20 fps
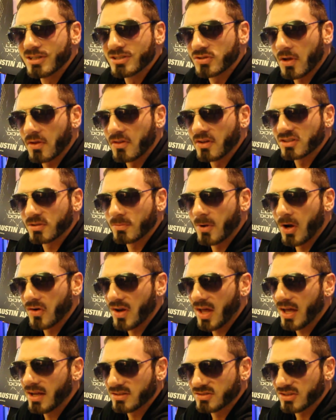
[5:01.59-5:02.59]
So I think tomorrow
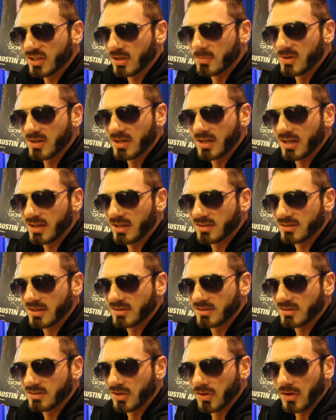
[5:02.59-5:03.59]
night it's going to be,
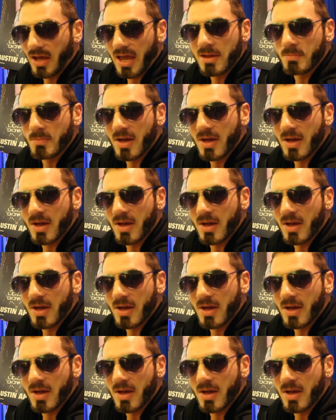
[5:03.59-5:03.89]
you know, 8